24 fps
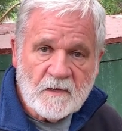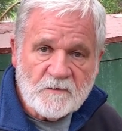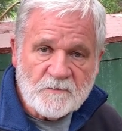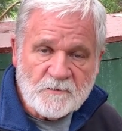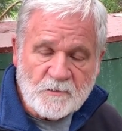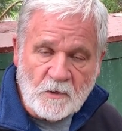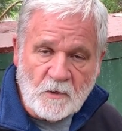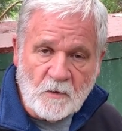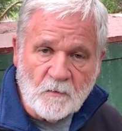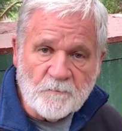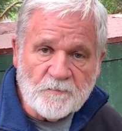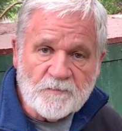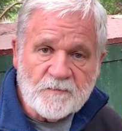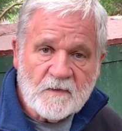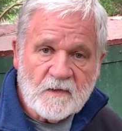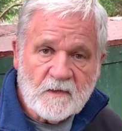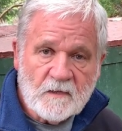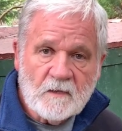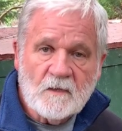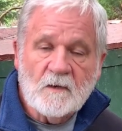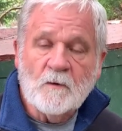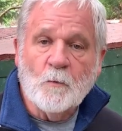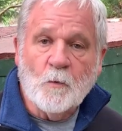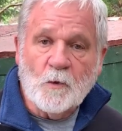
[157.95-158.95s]
So,
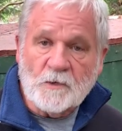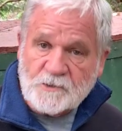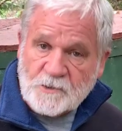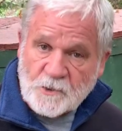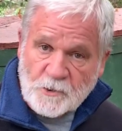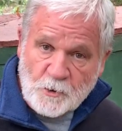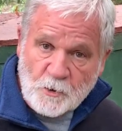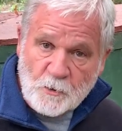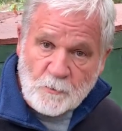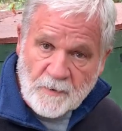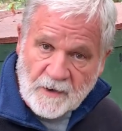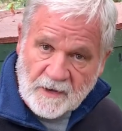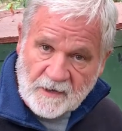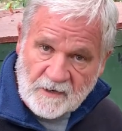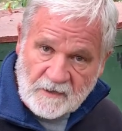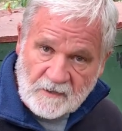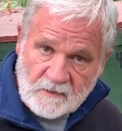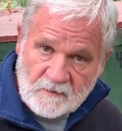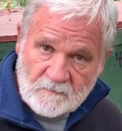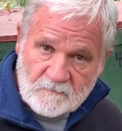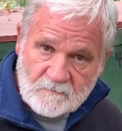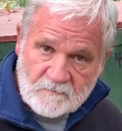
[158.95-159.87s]
what to do about it?